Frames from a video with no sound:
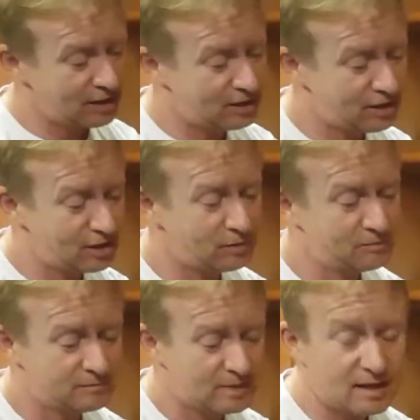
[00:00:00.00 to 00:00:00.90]
You know,
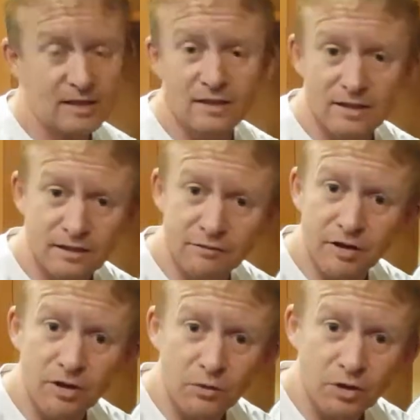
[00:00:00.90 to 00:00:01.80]
it's a fun
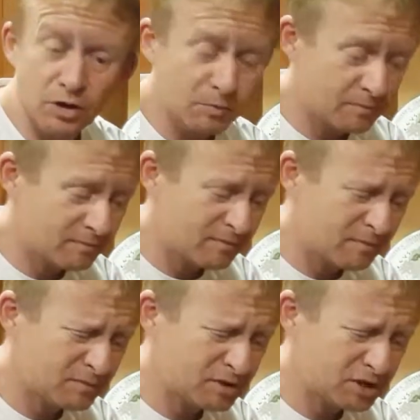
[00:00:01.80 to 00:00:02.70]
little cube,
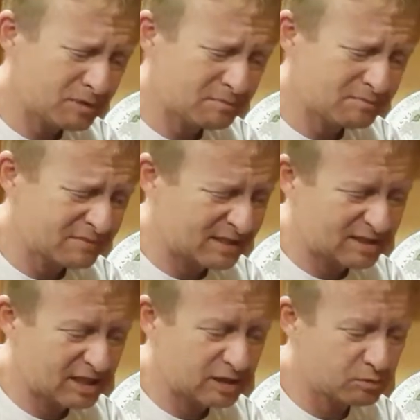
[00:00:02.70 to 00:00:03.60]
cheap,
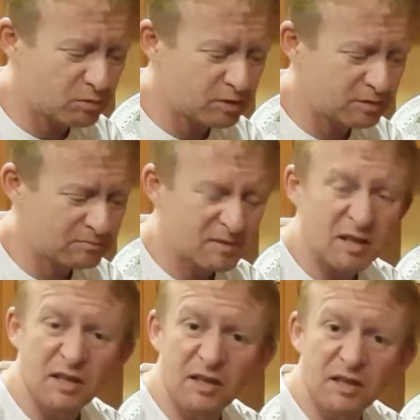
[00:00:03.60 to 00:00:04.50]
takes probably
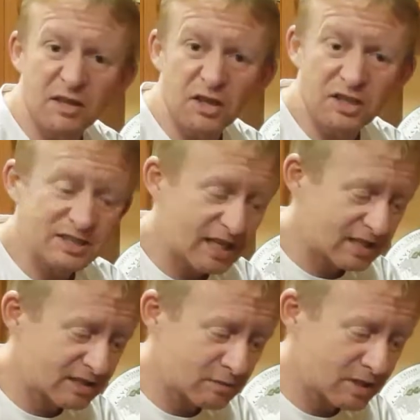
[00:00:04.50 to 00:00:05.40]
30
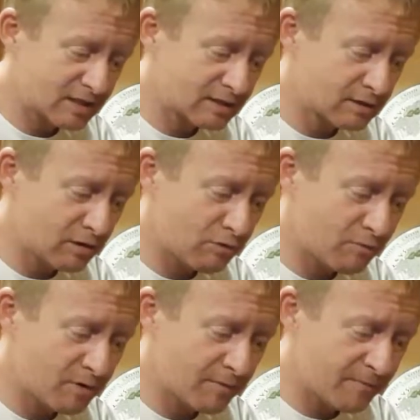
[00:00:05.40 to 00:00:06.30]
seconds, a minute to solve,
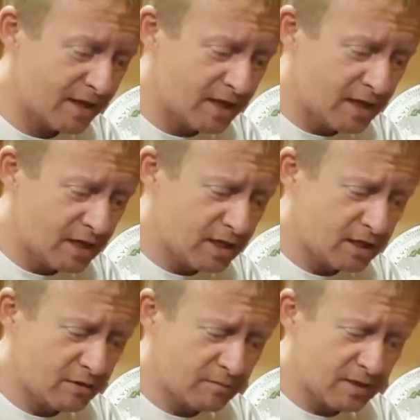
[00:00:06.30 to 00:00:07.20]
but you know,
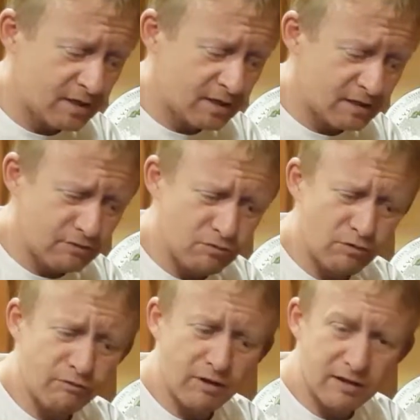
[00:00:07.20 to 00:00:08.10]
it's all good
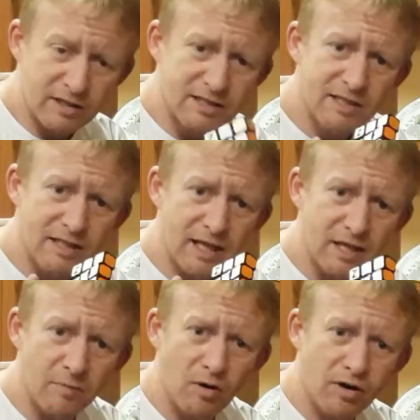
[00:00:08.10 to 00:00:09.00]
fun. You can stick that in
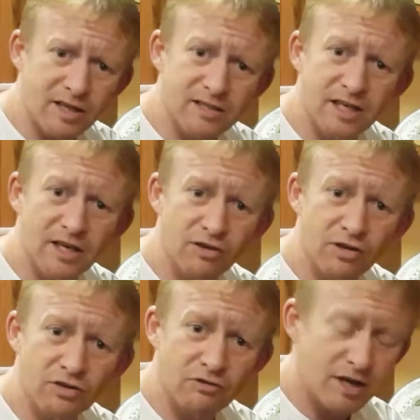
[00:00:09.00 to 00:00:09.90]
your pocket, take it on the
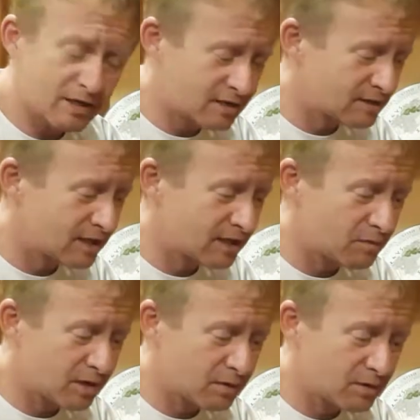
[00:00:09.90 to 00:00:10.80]
train, take it
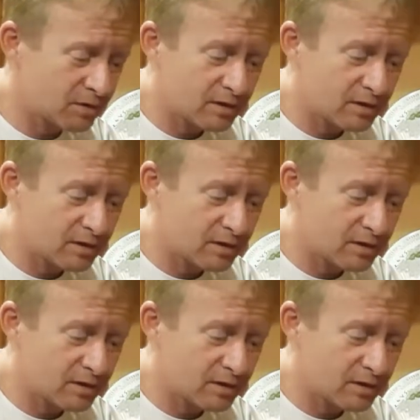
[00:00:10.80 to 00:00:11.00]
wherever you.